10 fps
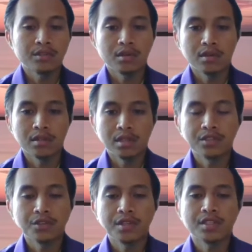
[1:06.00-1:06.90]
the
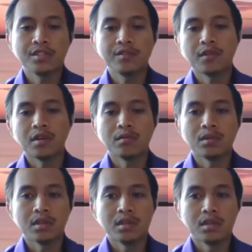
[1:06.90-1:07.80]
introduction for
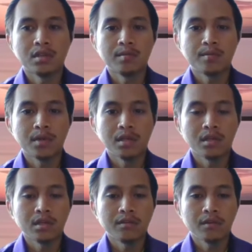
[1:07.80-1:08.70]
our
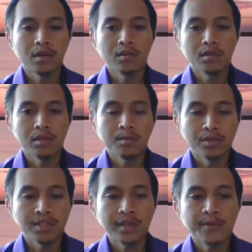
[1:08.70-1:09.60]

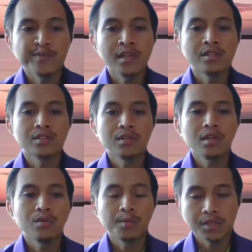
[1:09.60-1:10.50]
project. So
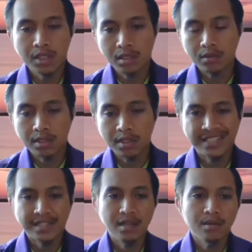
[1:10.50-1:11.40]
now we proceed to the
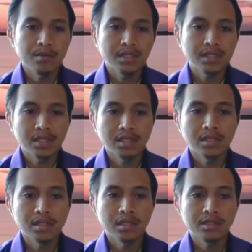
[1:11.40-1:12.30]
next slide, which is
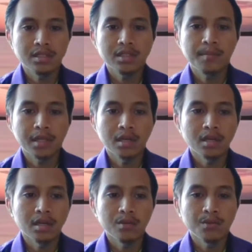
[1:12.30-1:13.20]
the 3D,
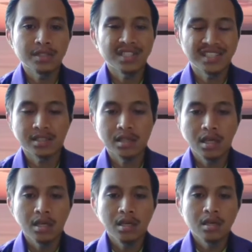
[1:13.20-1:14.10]
which is
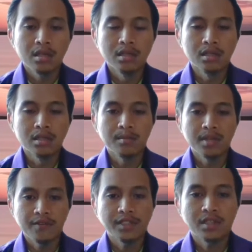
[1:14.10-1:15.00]
the
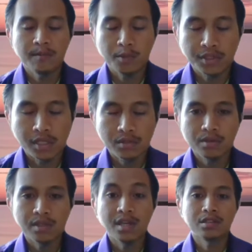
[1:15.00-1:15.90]
manufacturing process.
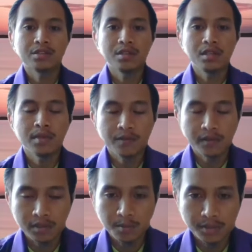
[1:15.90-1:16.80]
So there are three
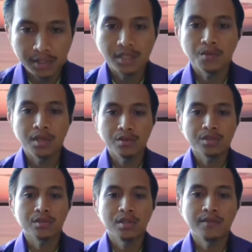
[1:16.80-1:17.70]
manufacturing processes that we
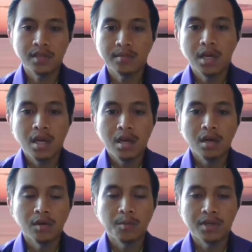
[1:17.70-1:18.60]
use to develop
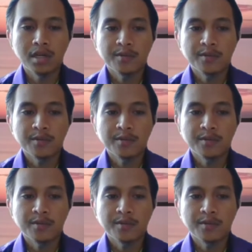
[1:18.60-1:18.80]
our product.